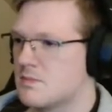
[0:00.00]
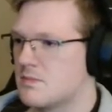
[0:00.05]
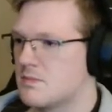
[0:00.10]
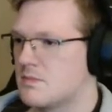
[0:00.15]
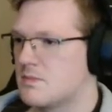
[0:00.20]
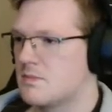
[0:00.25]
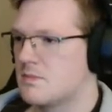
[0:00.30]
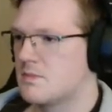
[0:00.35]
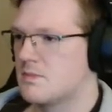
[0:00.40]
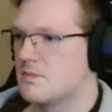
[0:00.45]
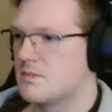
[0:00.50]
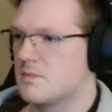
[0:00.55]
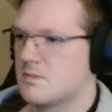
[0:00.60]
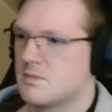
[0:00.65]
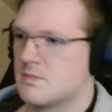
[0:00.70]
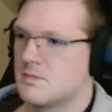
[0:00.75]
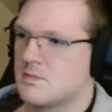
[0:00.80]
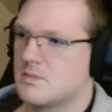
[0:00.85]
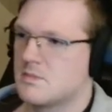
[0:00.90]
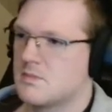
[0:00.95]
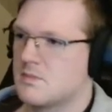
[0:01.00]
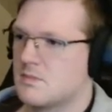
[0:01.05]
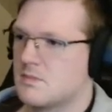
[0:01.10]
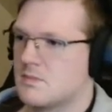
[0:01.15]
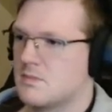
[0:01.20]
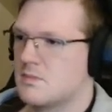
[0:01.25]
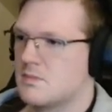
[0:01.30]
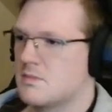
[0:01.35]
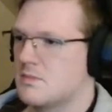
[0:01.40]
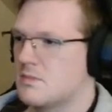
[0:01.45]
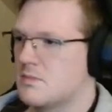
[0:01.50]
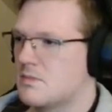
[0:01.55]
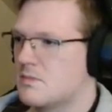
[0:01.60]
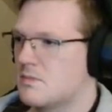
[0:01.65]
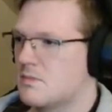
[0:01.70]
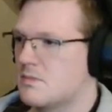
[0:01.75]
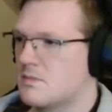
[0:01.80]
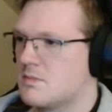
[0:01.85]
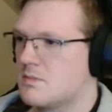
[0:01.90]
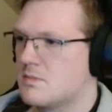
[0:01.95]

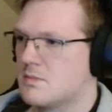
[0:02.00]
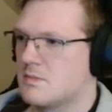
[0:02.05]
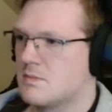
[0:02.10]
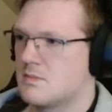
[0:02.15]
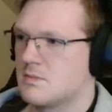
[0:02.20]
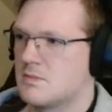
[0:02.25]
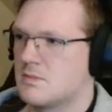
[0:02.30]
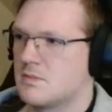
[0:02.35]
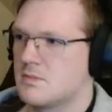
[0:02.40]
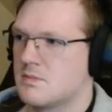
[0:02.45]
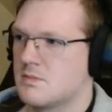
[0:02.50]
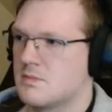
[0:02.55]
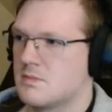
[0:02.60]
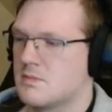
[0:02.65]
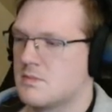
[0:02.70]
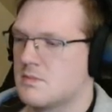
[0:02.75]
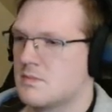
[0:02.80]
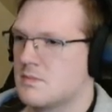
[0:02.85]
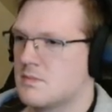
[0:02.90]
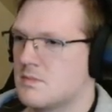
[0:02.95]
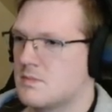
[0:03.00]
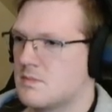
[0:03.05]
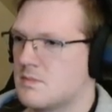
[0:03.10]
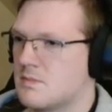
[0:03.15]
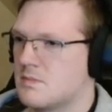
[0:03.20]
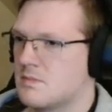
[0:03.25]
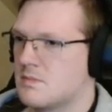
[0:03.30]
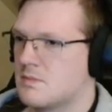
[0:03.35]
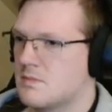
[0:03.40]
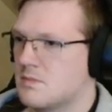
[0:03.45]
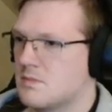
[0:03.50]
(not speaking)